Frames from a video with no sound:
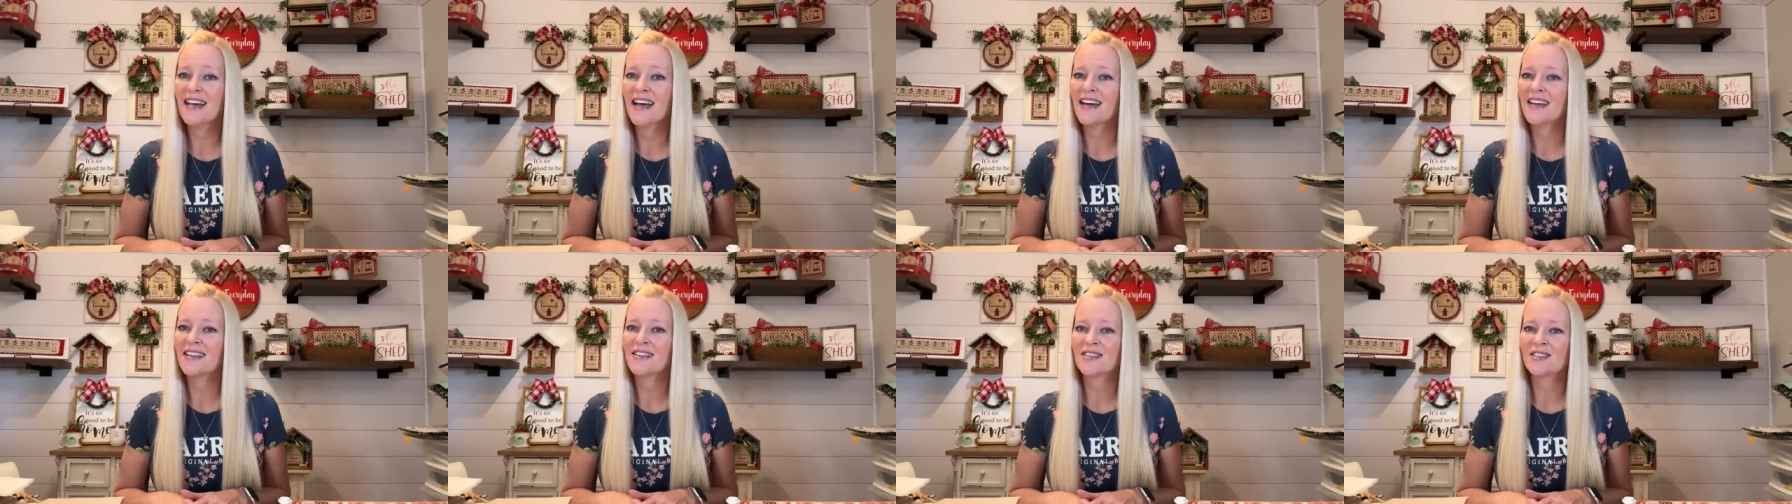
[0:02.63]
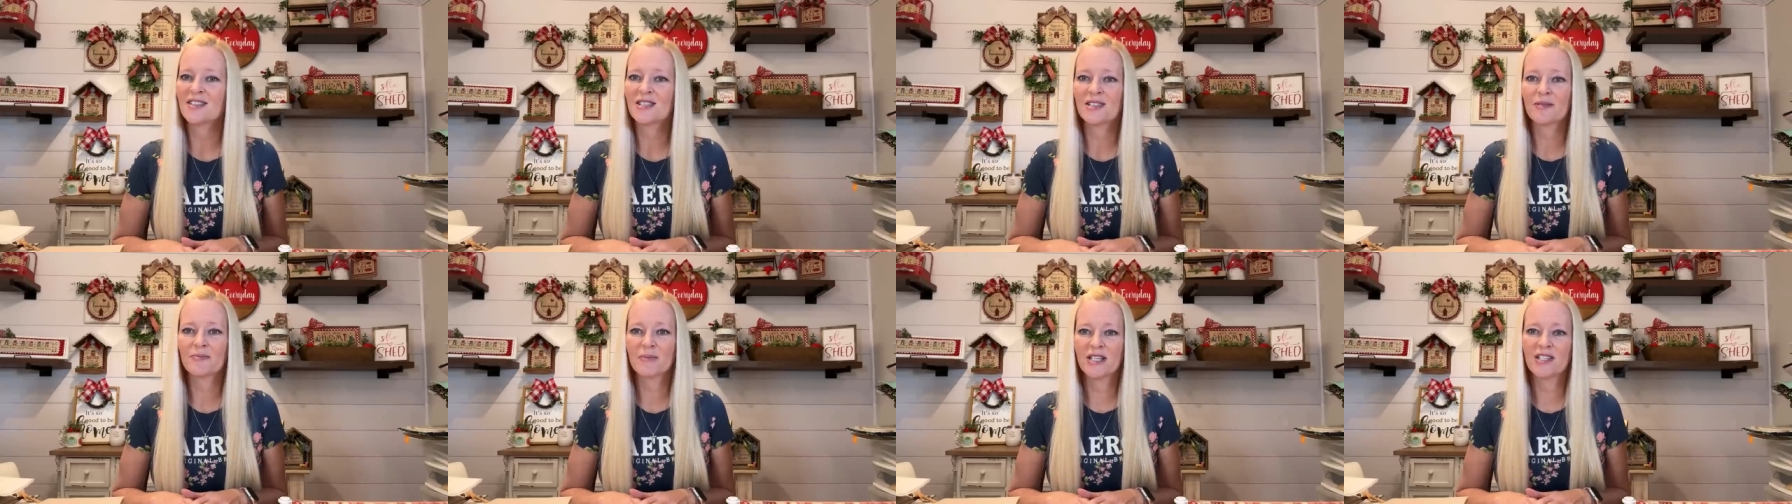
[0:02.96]
and
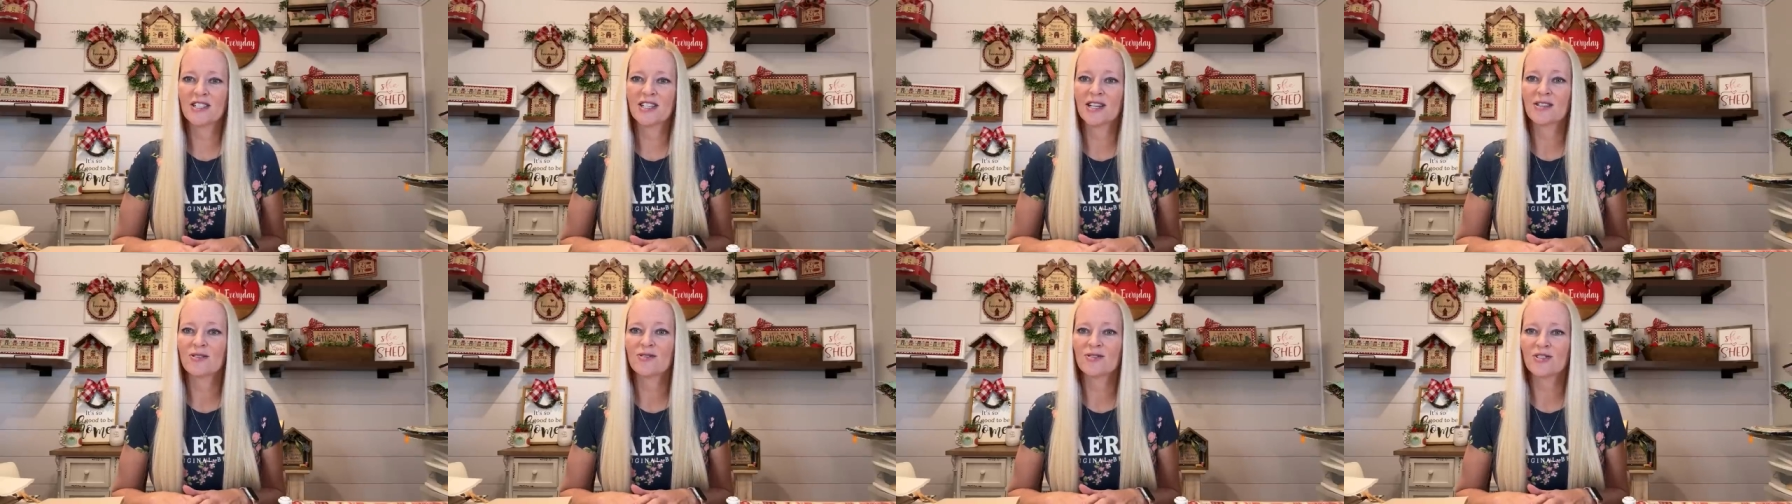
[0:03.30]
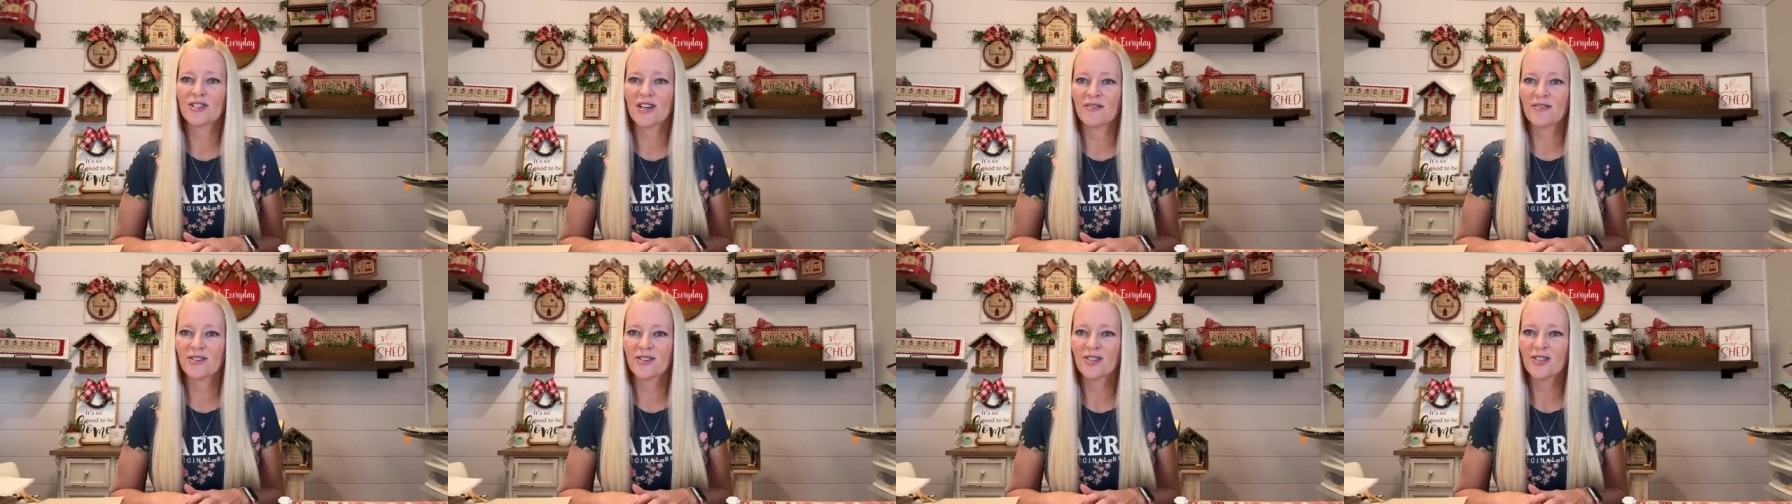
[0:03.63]
this is my channel
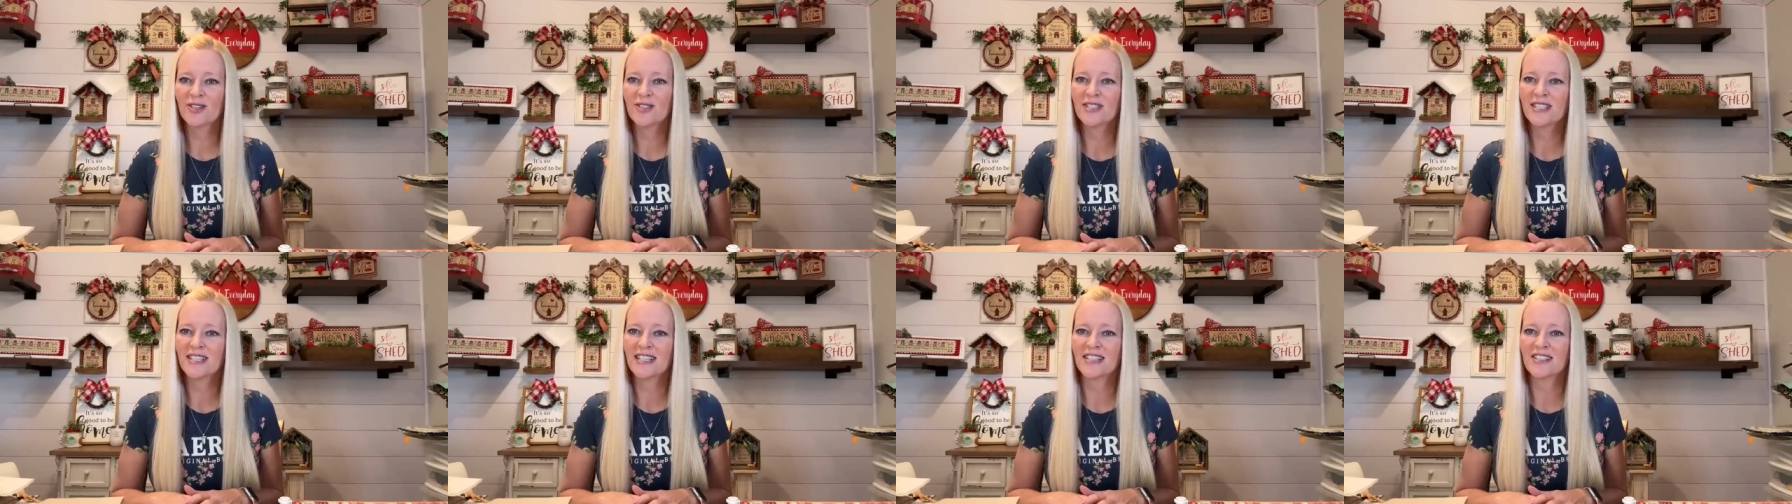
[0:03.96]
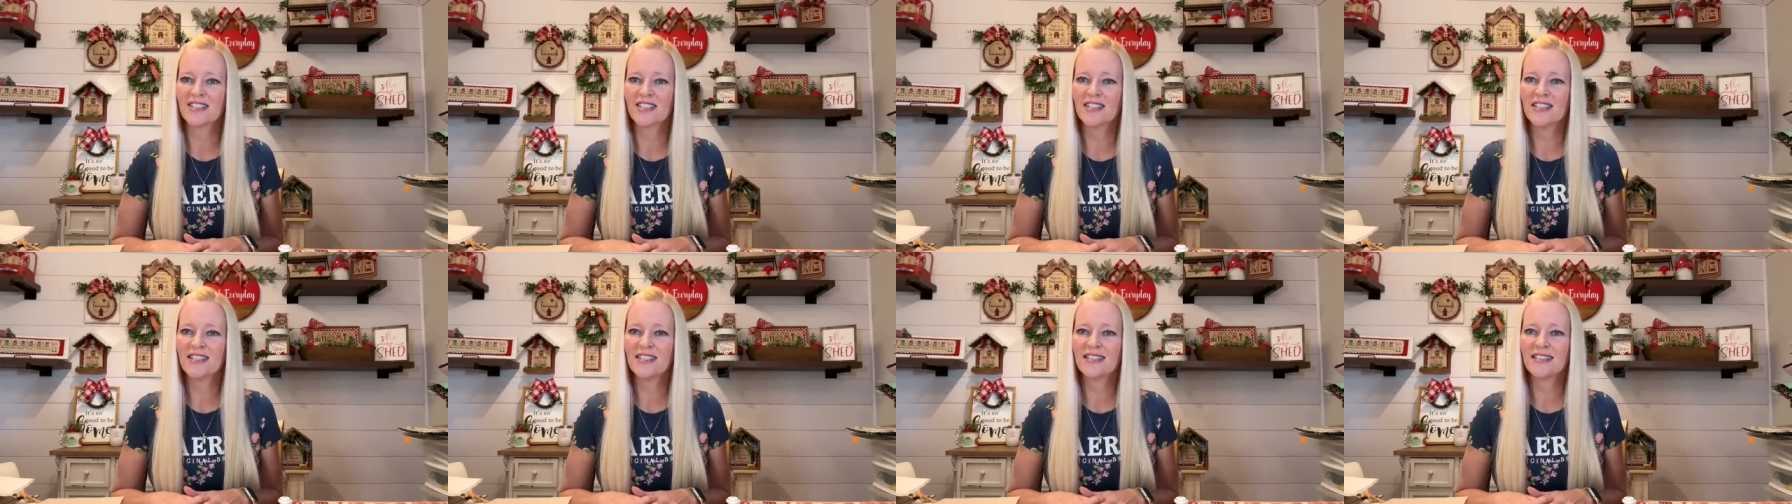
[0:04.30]
Java Girl
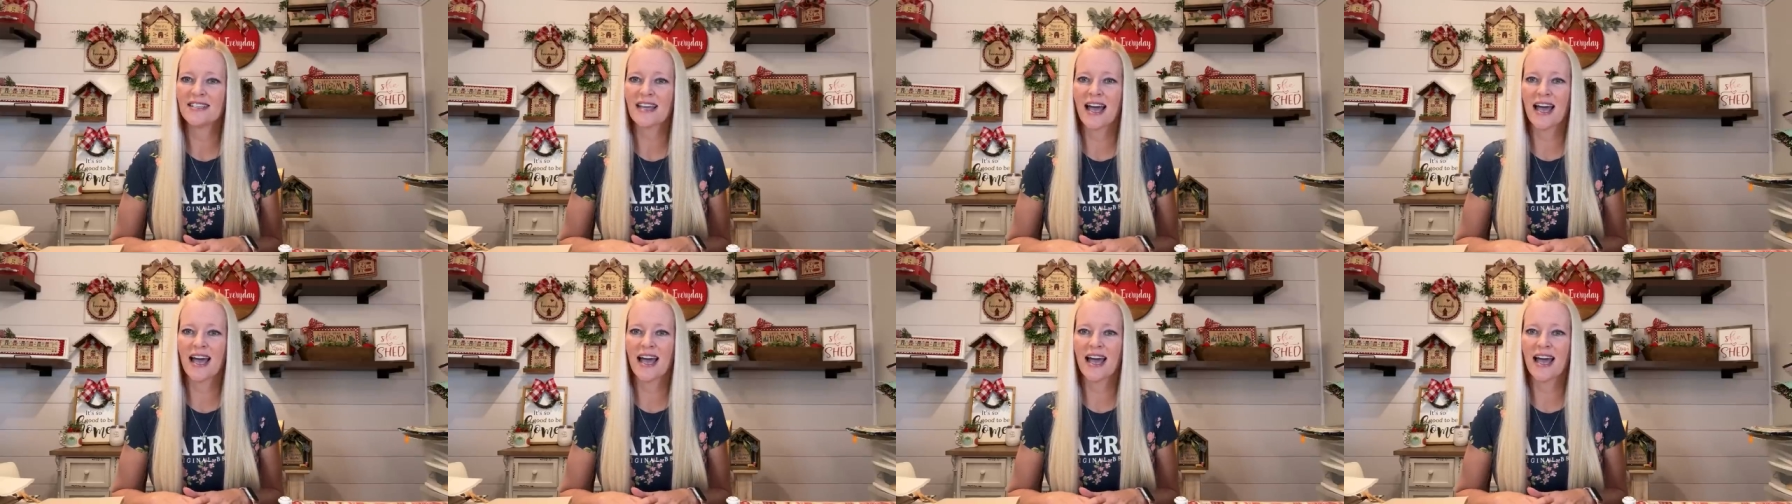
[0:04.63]
Stitches